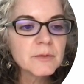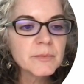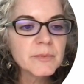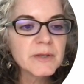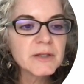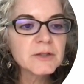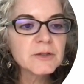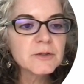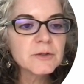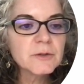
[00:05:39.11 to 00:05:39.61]

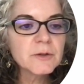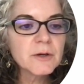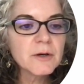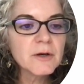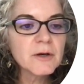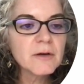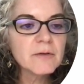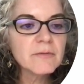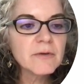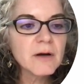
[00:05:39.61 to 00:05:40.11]
picture
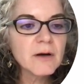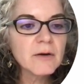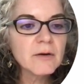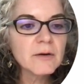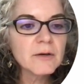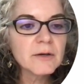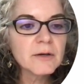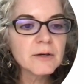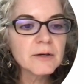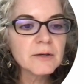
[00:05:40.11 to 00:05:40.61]
of
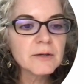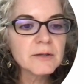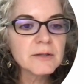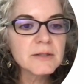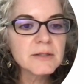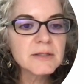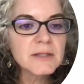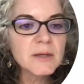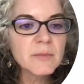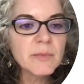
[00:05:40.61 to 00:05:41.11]
our
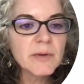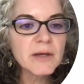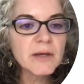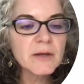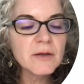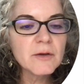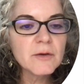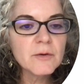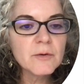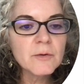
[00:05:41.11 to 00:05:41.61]

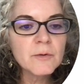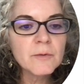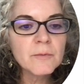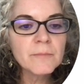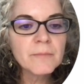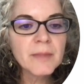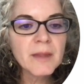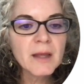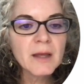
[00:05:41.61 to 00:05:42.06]
CPU.